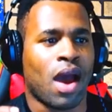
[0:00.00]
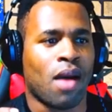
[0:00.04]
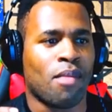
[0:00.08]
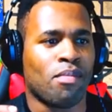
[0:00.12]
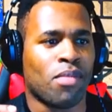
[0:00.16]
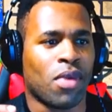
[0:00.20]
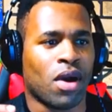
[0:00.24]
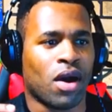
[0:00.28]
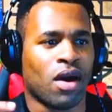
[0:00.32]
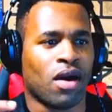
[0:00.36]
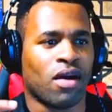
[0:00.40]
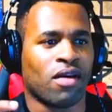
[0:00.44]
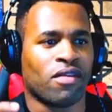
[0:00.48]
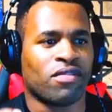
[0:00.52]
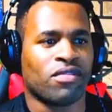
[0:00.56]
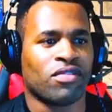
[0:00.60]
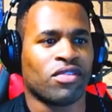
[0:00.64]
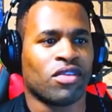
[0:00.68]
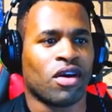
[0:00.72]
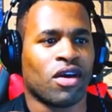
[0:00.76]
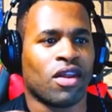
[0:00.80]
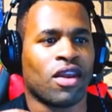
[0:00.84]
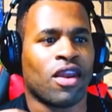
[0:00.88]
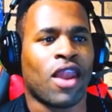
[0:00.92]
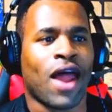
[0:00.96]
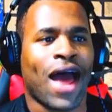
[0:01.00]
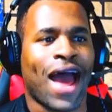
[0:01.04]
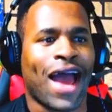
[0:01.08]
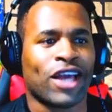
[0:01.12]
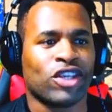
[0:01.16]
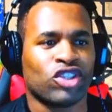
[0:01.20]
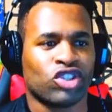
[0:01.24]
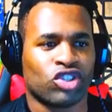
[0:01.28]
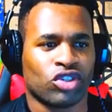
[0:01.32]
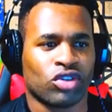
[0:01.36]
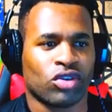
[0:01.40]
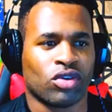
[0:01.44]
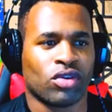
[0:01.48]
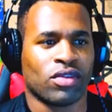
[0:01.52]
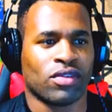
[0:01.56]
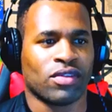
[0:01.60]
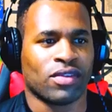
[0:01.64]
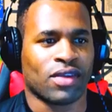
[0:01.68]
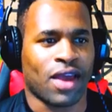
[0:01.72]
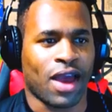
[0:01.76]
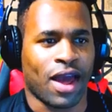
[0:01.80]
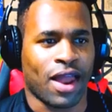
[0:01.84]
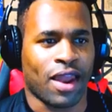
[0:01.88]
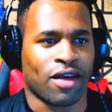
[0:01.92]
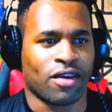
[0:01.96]
above the larger
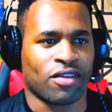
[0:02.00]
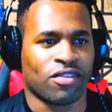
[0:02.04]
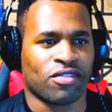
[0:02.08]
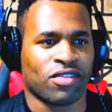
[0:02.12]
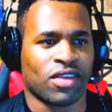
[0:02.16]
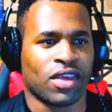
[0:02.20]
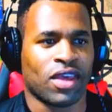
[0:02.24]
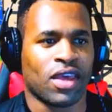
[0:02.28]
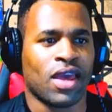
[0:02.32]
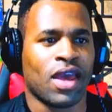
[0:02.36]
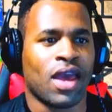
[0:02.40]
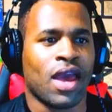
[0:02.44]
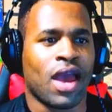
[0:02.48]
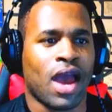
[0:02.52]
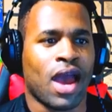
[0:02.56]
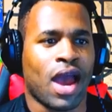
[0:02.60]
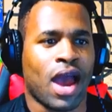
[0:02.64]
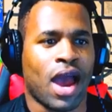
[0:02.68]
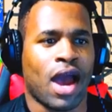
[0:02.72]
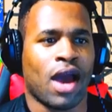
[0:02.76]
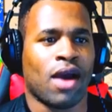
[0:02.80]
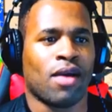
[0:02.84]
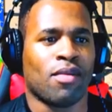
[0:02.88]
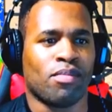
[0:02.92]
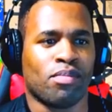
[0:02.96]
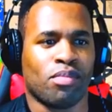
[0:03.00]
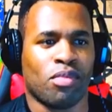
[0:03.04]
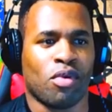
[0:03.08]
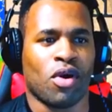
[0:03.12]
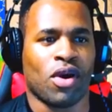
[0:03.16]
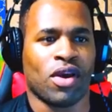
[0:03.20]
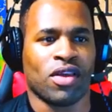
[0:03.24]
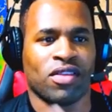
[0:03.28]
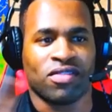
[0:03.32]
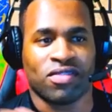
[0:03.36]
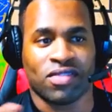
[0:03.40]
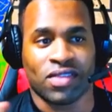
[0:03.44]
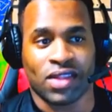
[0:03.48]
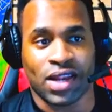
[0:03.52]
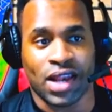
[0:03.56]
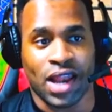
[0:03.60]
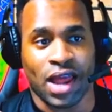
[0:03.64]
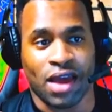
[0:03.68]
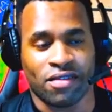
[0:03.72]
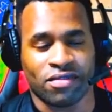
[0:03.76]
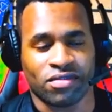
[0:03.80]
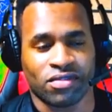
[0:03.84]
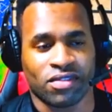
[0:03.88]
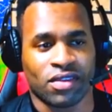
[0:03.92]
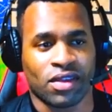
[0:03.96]
galaxy and points
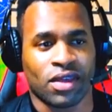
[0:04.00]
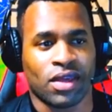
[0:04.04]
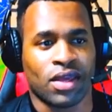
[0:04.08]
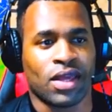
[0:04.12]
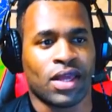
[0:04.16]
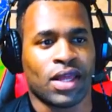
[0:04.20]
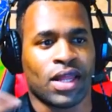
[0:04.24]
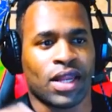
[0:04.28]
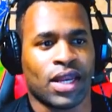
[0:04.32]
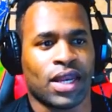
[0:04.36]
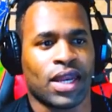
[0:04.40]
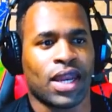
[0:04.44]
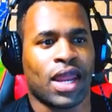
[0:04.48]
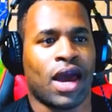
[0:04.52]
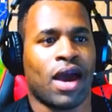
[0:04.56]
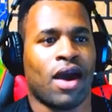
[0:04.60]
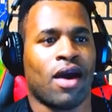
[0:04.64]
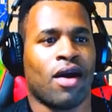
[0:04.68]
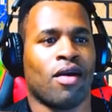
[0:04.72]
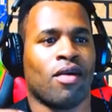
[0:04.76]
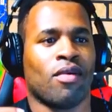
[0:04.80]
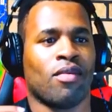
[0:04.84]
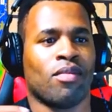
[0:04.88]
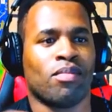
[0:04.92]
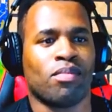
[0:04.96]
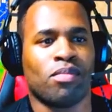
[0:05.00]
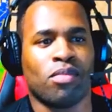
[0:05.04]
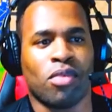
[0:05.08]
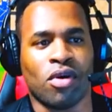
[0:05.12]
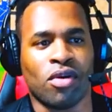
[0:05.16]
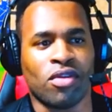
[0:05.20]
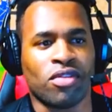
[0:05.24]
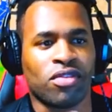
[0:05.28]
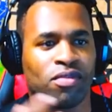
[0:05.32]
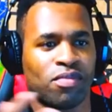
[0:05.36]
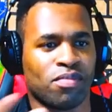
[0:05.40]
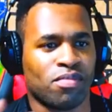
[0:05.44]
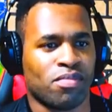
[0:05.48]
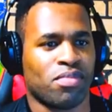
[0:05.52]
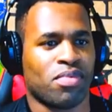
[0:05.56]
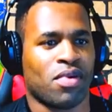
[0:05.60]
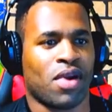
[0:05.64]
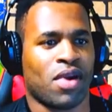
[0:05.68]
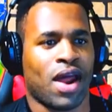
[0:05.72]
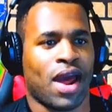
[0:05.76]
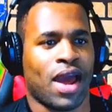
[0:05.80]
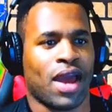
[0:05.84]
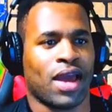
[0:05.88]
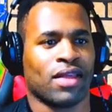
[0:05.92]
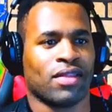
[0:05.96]
left. Now, both
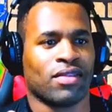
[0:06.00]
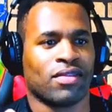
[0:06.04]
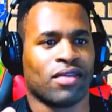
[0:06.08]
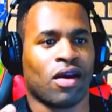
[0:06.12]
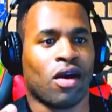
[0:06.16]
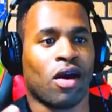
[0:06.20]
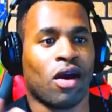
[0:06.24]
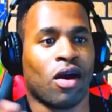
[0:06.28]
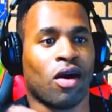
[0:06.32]
bright